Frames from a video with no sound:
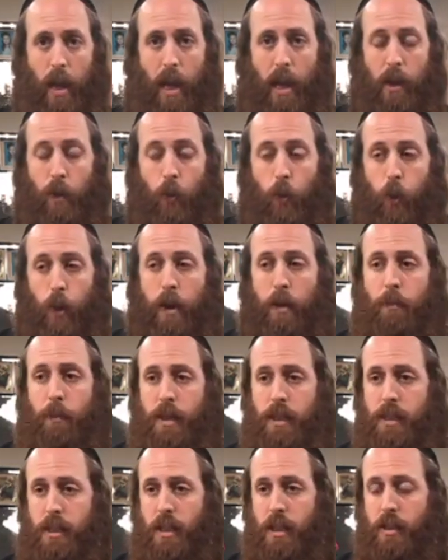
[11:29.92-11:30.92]
And we
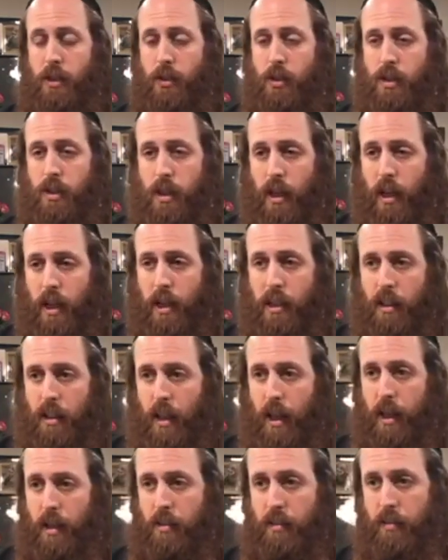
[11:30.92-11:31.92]
must understand
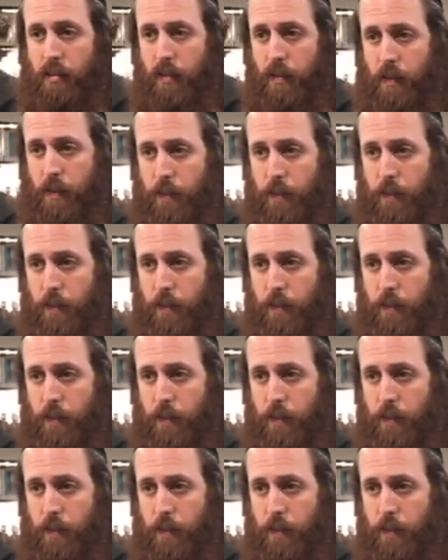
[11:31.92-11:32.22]
that